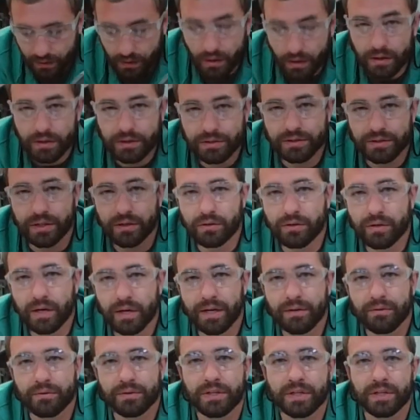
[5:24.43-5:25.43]
is they'll
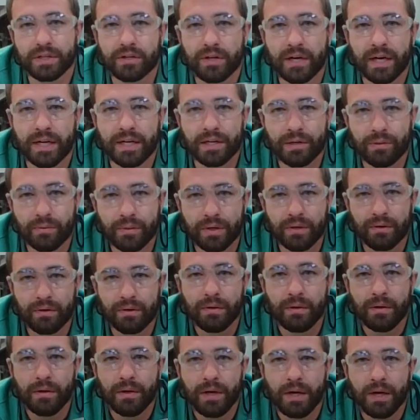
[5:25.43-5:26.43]
grind with their grinding wheel,
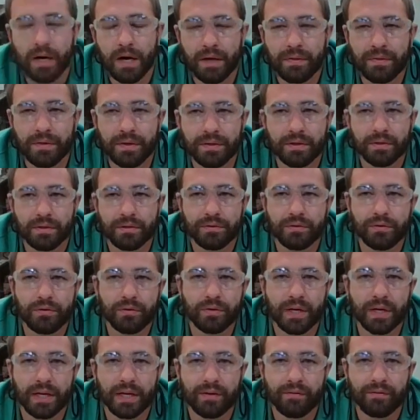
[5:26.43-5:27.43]
and then they'll do
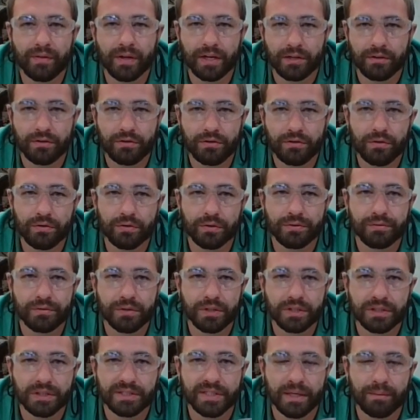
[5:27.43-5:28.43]
kind of like a 2 or
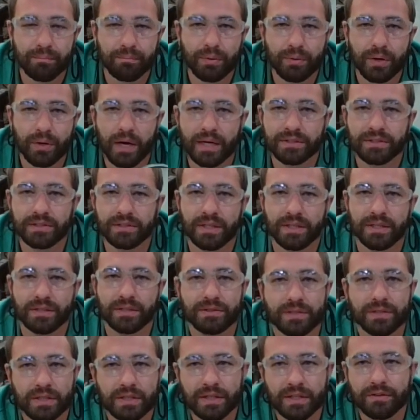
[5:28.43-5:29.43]
3 step
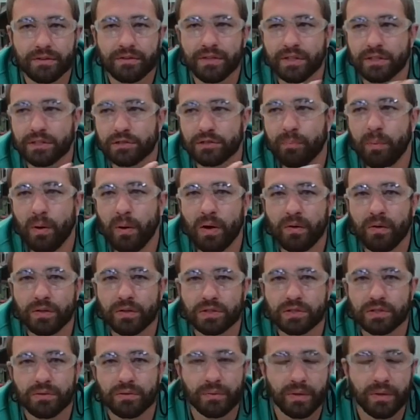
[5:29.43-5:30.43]
process to get things
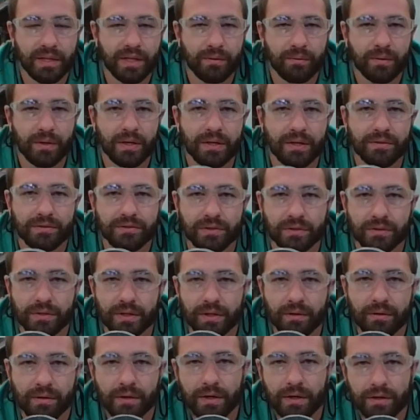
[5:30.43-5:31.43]
polished the way they want. So
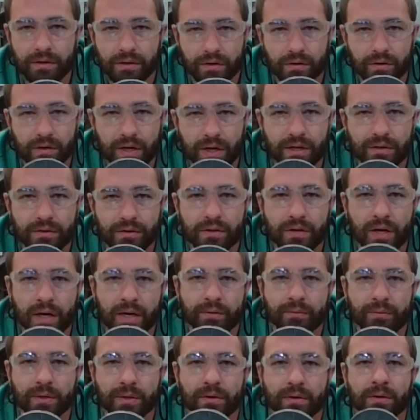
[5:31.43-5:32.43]
they'll grind with the
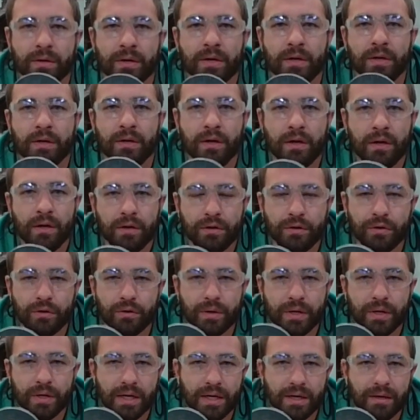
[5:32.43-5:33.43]
grind wheel, do
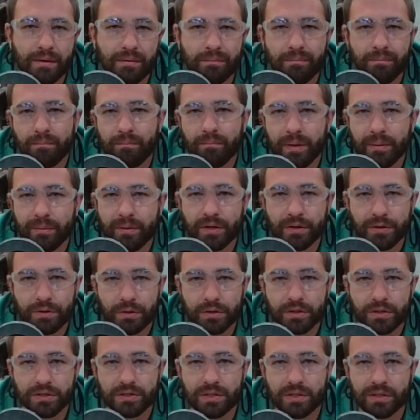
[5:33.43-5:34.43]
maybe a
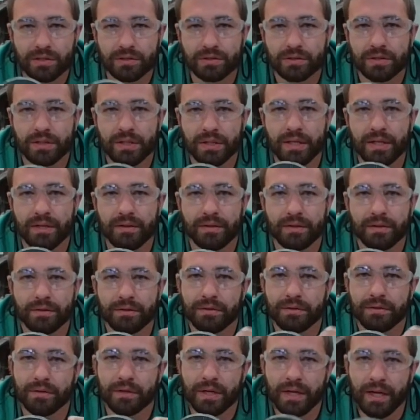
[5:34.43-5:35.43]
36 grit, they'll
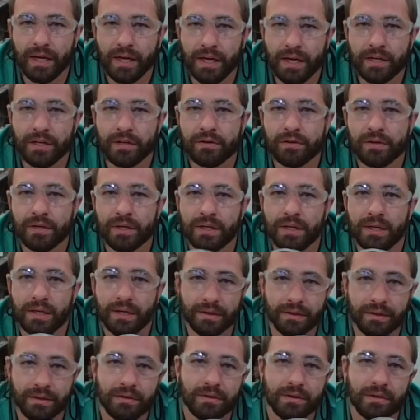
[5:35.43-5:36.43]
do a 80 grit,
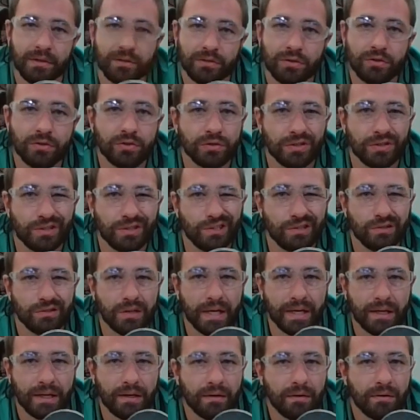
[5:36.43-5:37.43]
and then they'll usually do
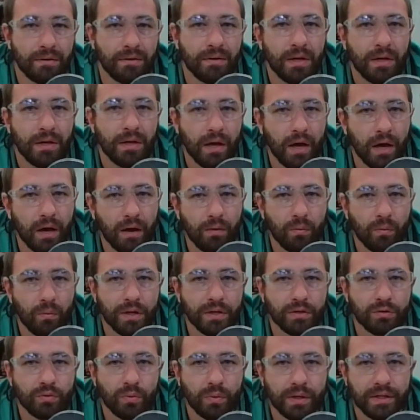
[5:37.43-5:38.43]
like a
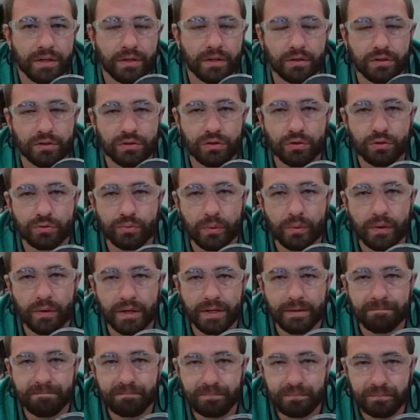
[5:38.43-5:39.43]
120 or
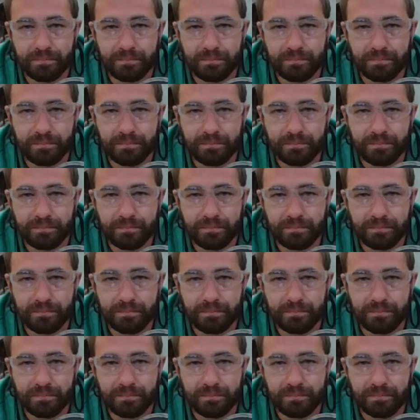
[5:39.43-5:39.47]
220,